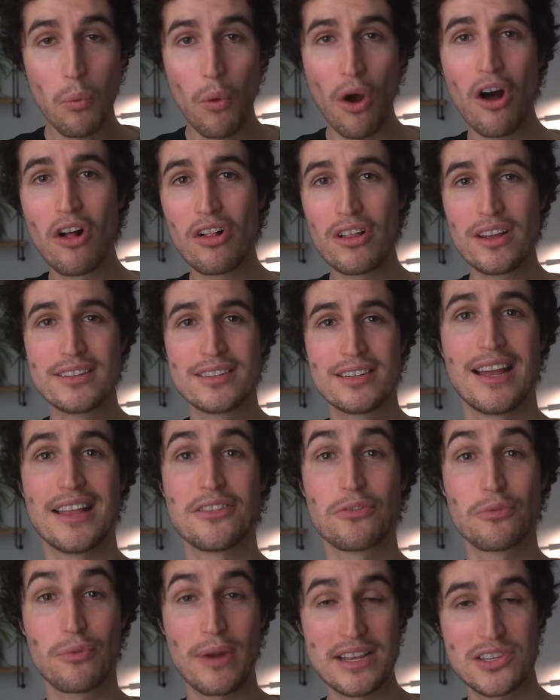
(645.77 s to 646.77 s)
wallet
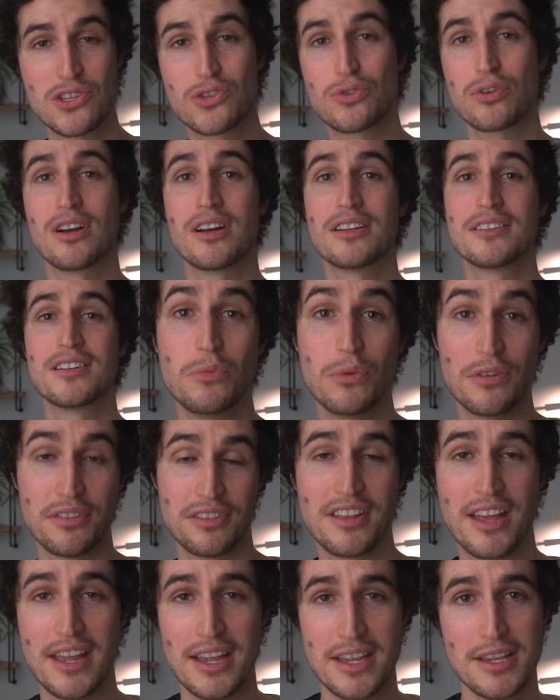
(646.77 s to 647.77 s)
and the restaurant will
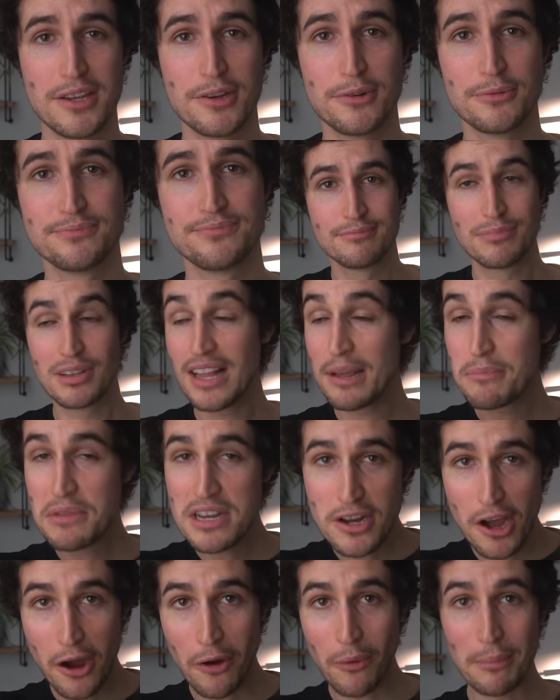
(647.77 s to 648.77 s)
thank you. But let
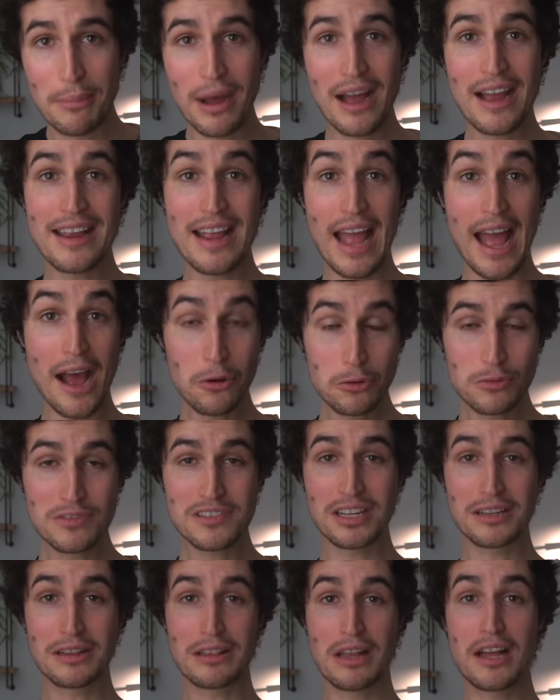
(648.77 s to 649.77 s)
me know, am I out
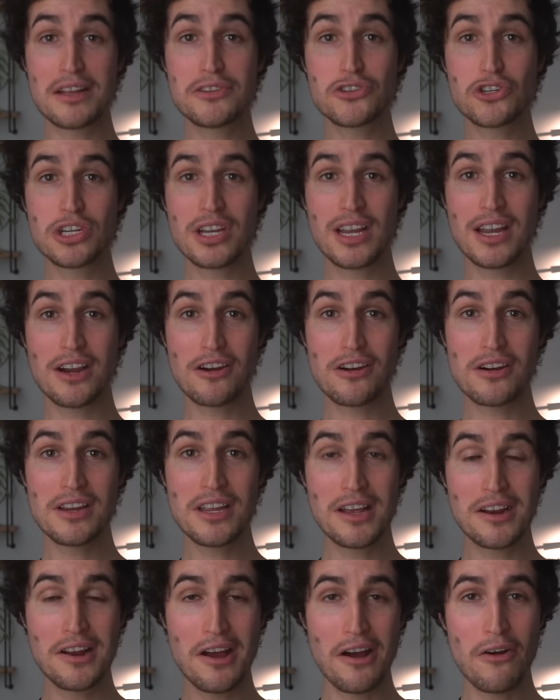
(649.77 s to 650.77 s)
to lunch here,
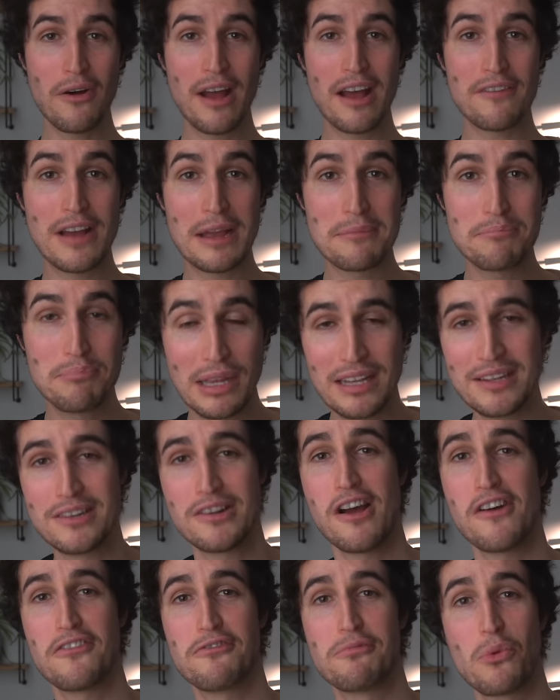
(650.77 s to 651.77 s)
you know? Have I bitten
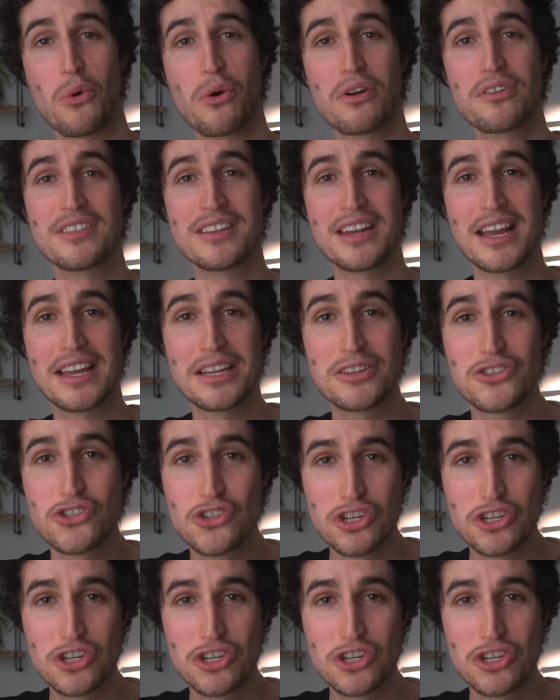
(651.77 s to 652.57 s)
off more than I can